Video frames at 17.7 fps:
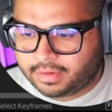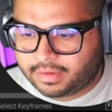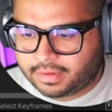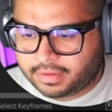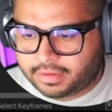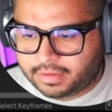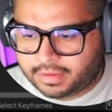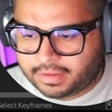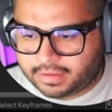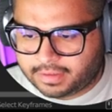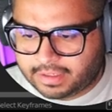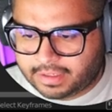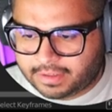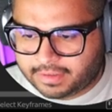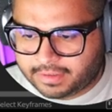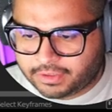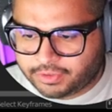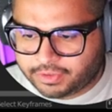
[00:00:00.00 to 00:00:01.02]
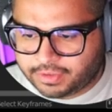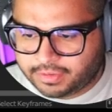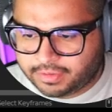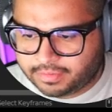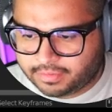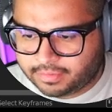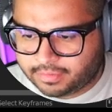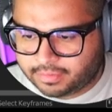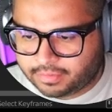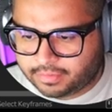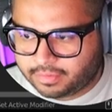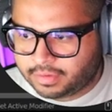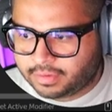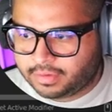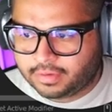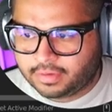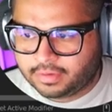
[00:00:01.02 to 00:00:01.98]
And then on 800,
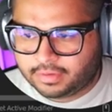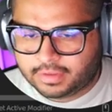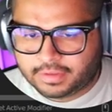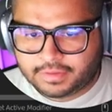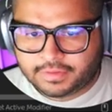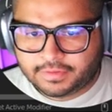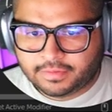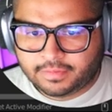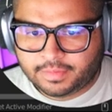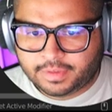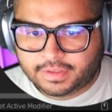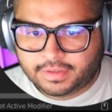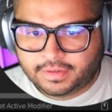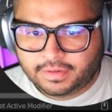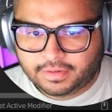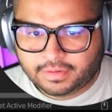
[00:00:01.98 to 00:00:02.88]
let's zoom in